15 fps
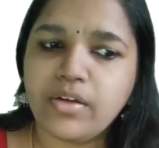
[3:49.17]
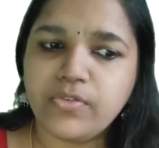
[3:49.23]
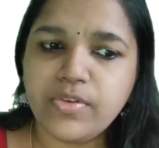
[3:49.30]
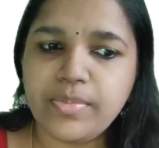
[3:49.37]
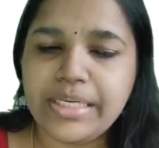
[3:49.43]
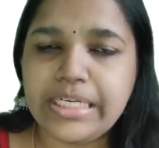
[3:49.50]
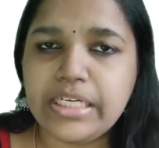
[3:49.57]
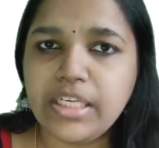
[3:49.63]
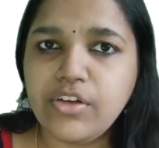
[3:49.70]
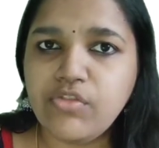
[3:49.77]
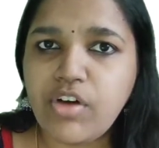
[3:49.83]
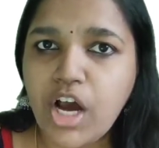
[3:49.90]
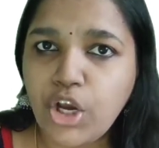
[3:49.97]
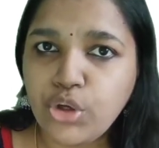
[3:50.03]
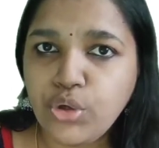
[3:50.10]
Similarly,
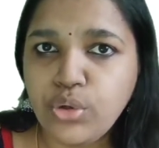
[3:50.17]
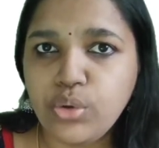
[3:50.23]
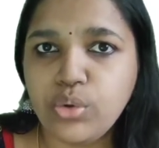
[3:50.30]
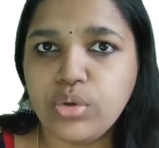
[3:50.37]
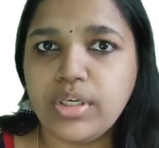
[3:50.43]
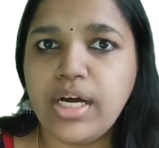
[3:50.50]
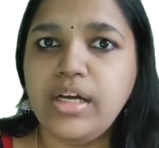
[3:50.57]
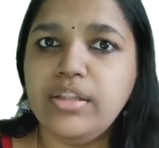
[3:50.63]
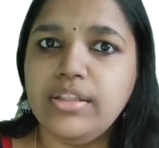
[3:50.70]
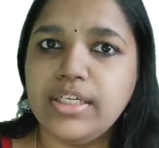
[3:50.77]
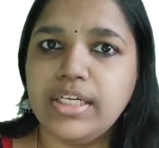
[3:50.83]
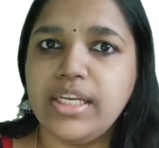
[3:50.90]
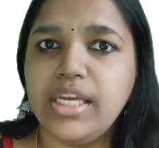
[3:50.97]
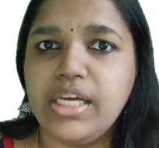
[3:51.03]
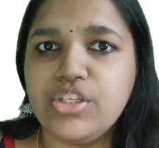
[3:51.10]
Vayu Loka, the
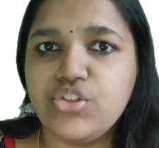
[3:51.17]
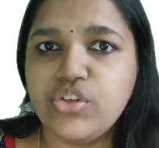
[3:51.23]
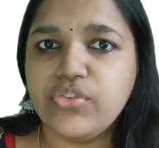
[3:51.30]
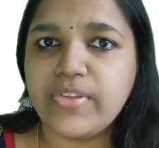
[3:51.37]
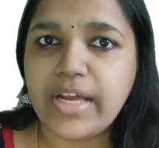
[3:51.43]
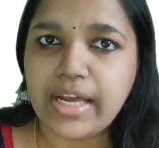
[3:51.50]
creatures